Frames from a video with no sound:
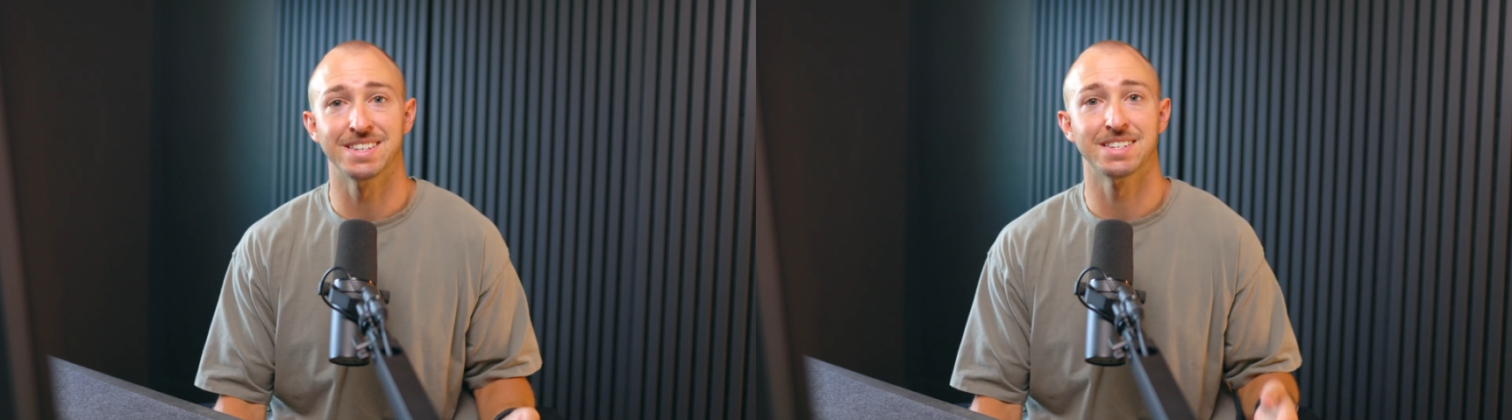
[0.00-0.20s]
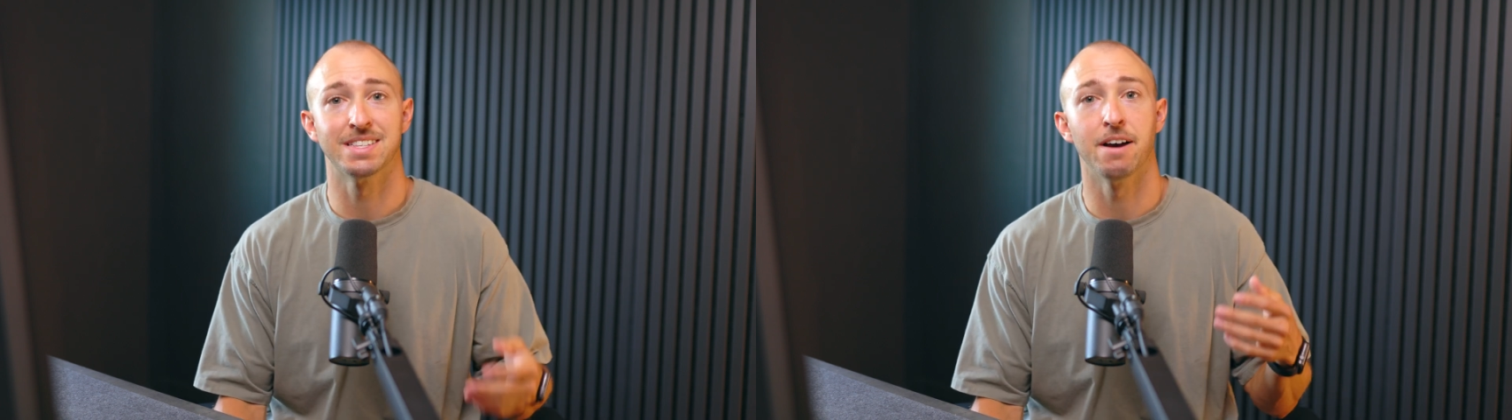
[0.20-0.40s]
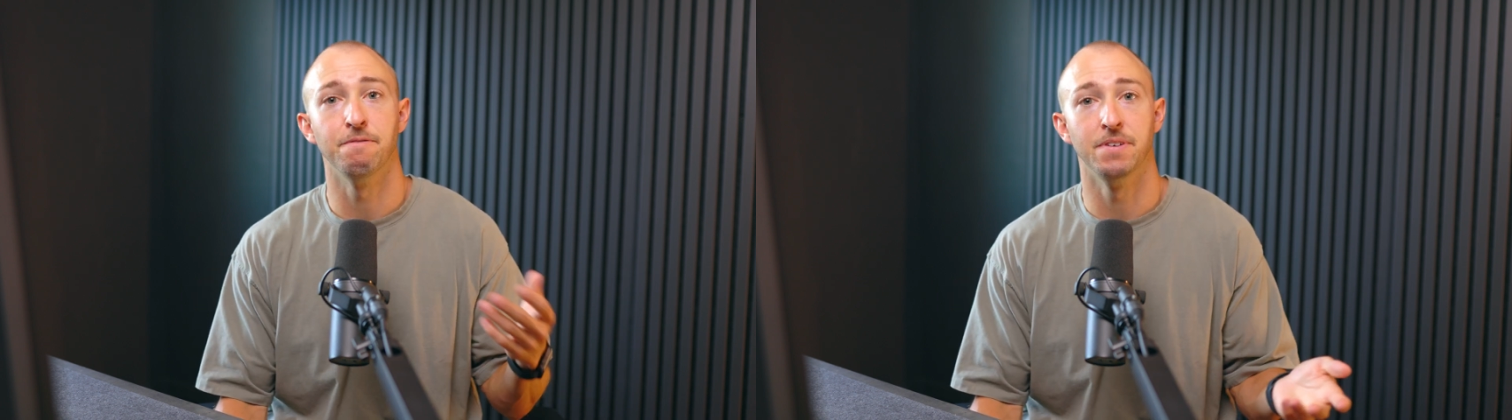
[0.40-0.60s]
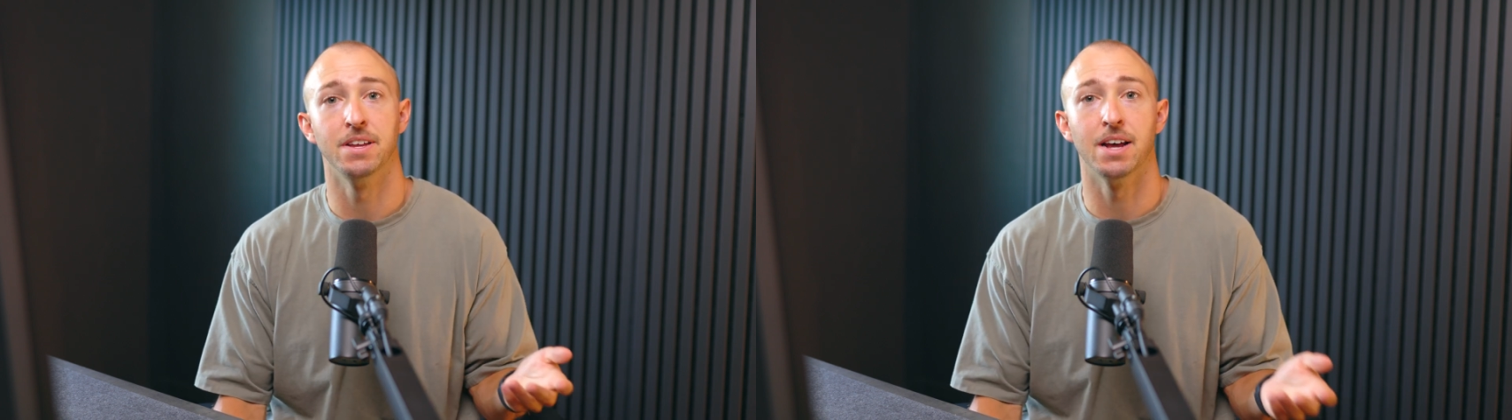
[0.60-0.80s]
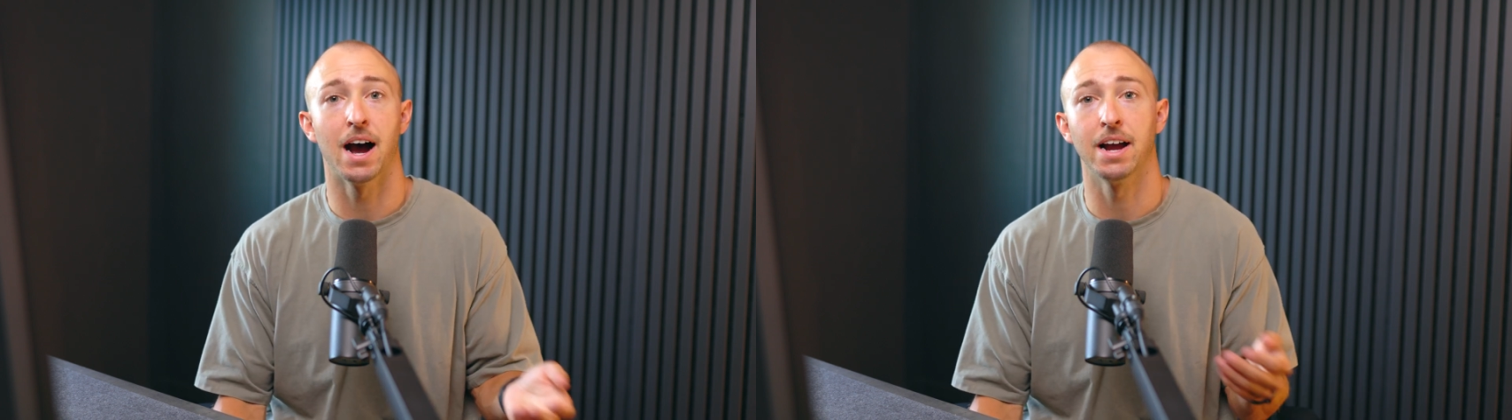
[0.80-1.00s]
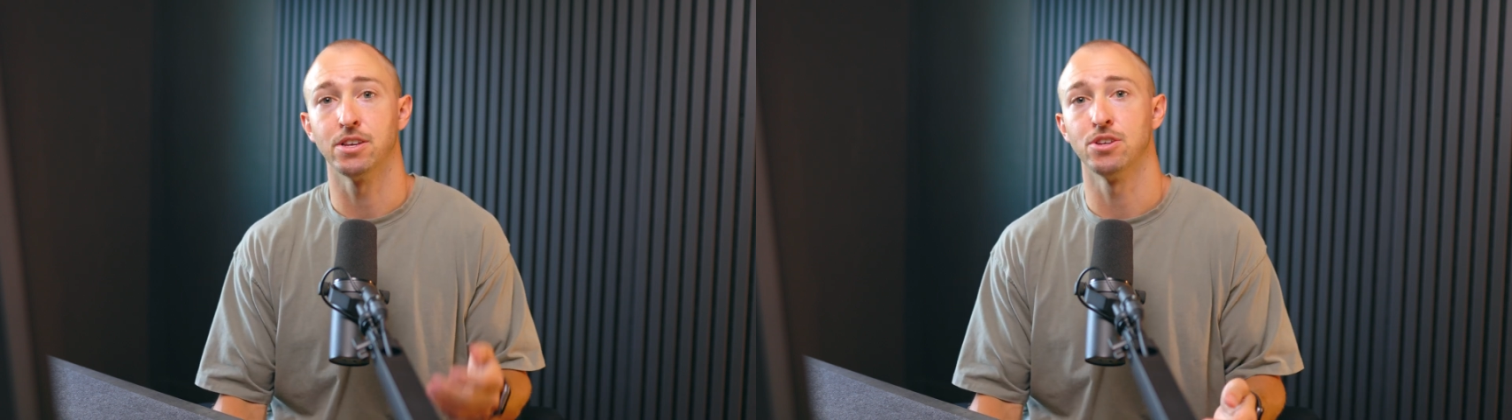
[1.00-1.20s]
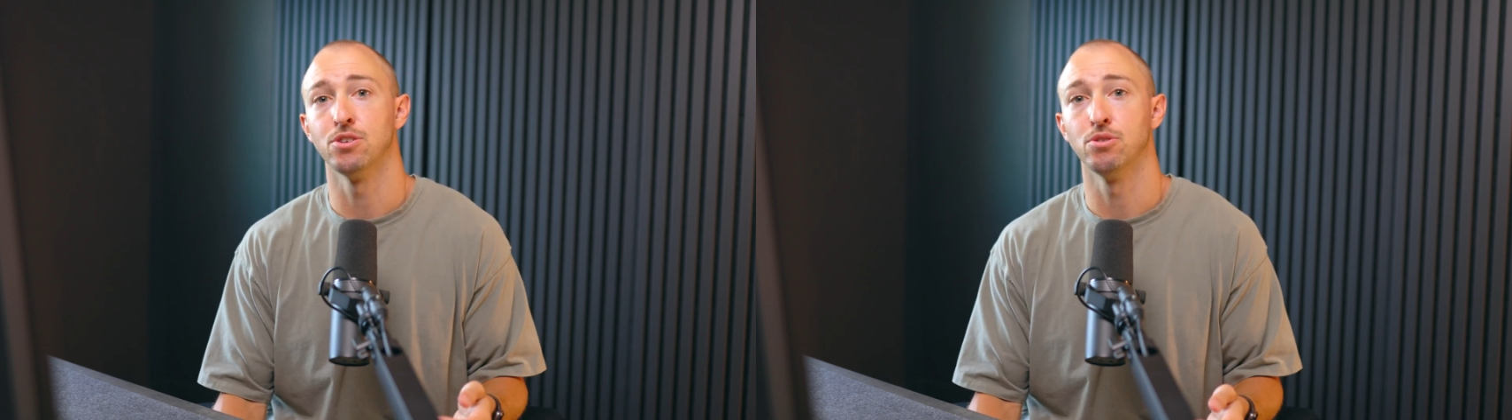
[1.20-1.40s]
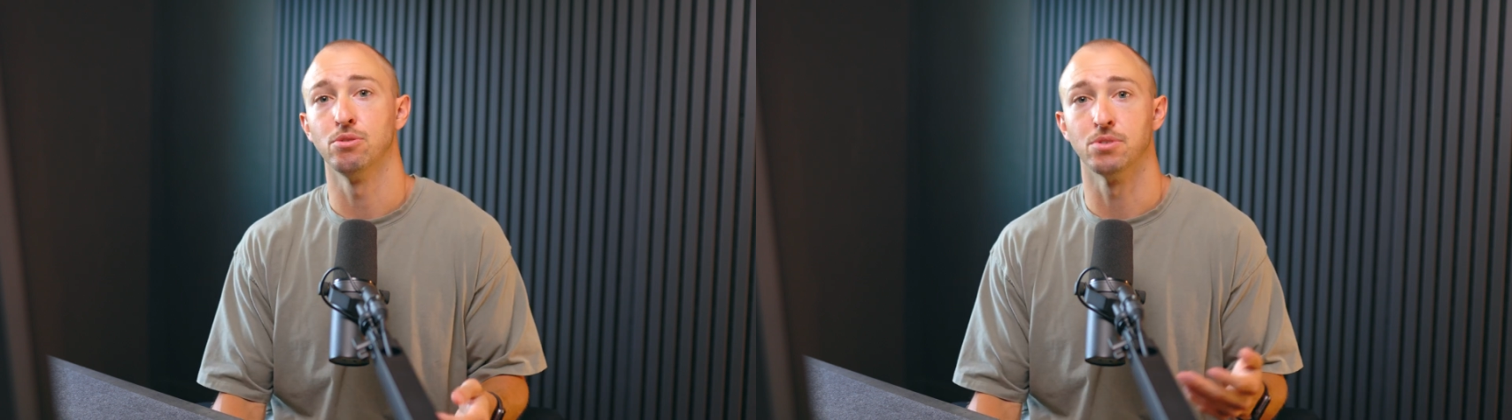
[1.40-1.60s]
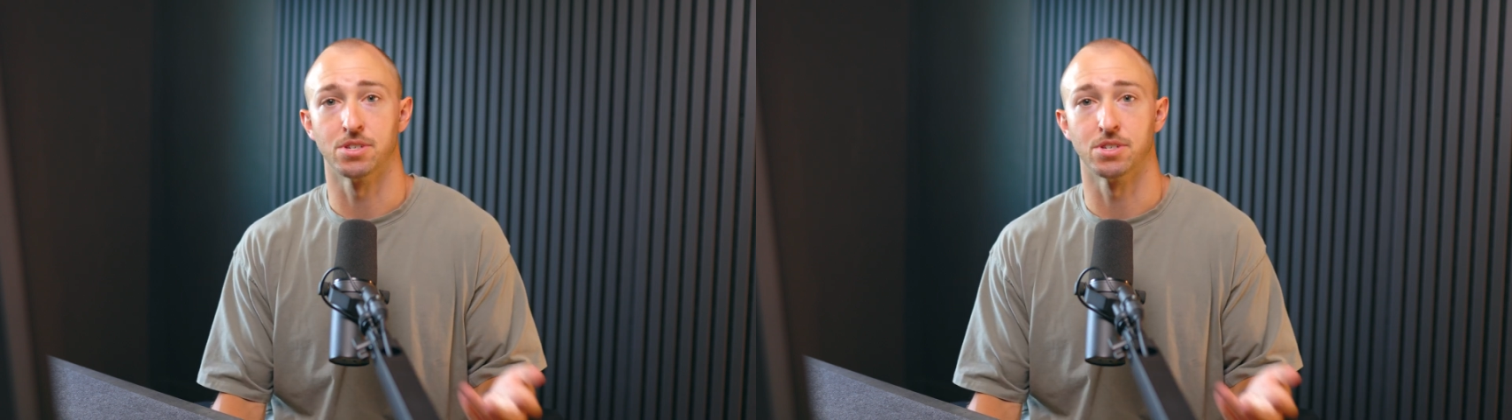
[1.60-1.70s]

is that vidIQ